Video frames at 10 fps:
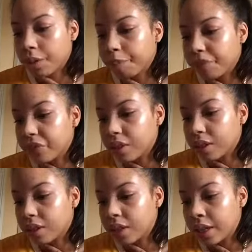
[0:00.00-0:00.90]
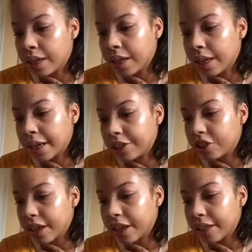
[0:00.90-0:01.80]
Um, T
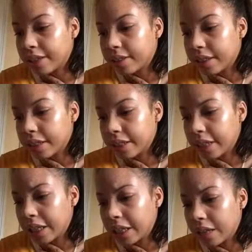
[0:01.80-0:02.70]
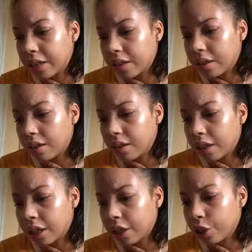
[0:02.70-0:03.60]
H A D D
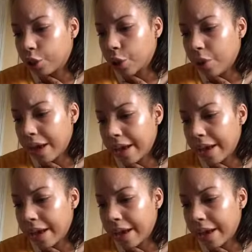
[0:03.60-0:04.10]
E U